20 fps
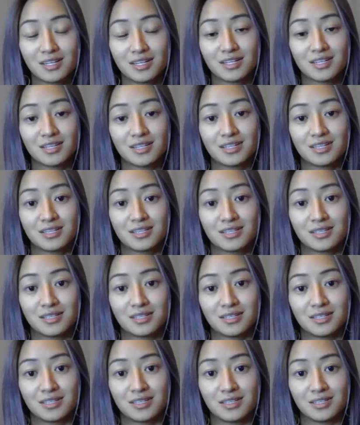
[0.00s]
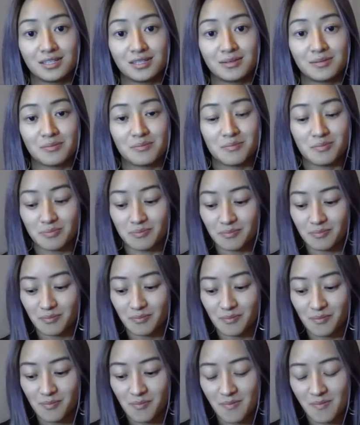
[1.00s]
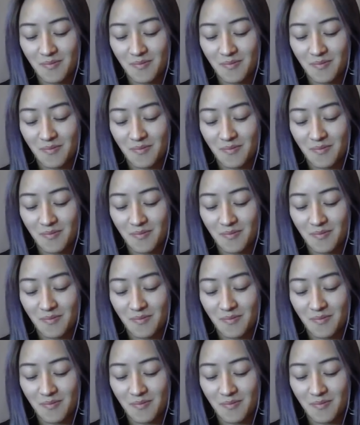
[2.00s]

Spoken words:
No one is speaking in this clip.